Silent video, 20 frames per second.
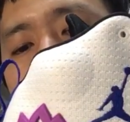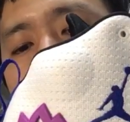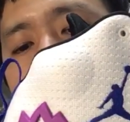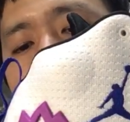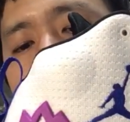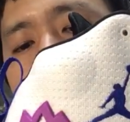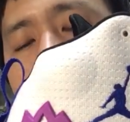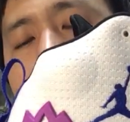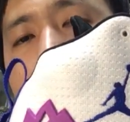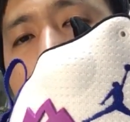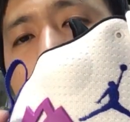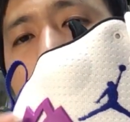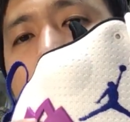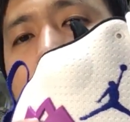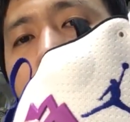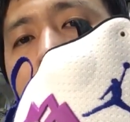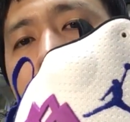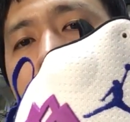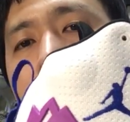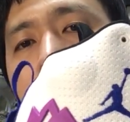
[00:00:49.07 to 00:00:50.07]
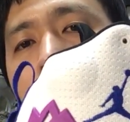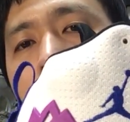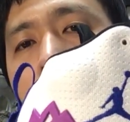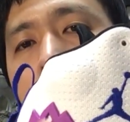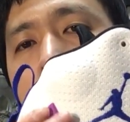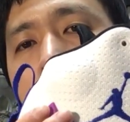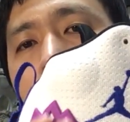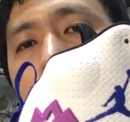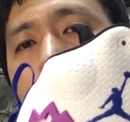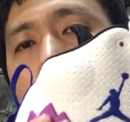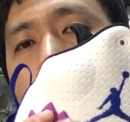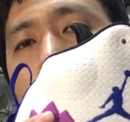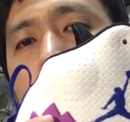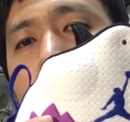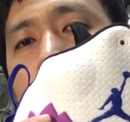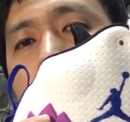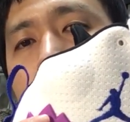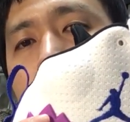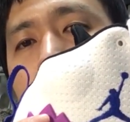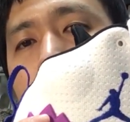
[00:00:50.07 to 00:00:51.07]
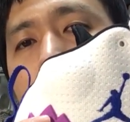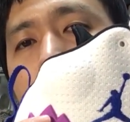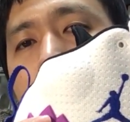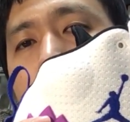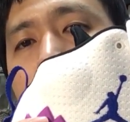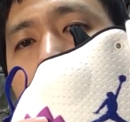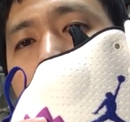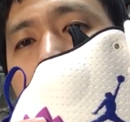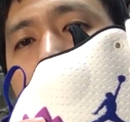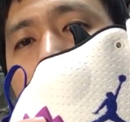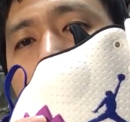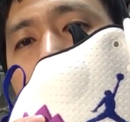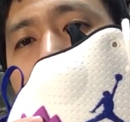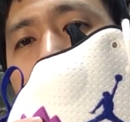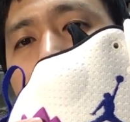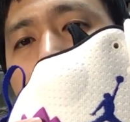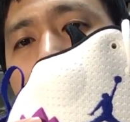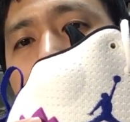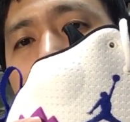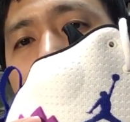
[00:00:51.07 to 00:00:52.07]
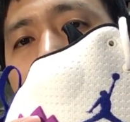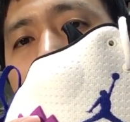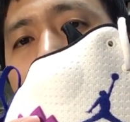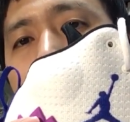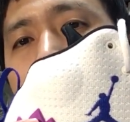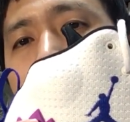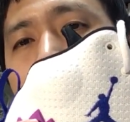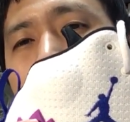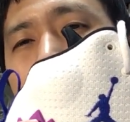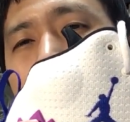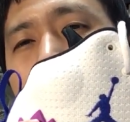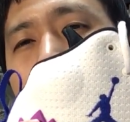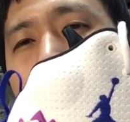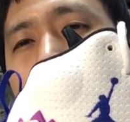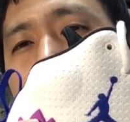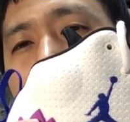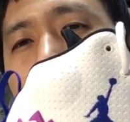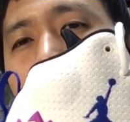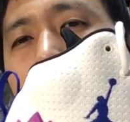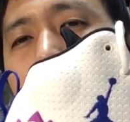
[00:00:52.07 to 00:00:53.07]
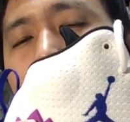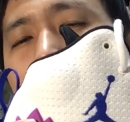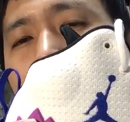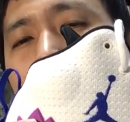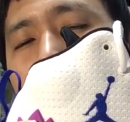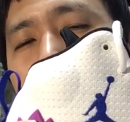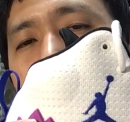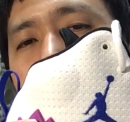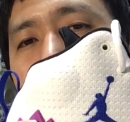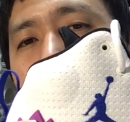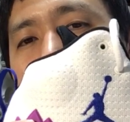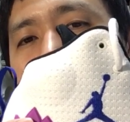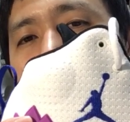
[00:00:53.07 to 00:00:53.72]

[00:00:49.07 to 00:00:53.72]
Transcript: the downside is if it comes all the way up here, it can be a little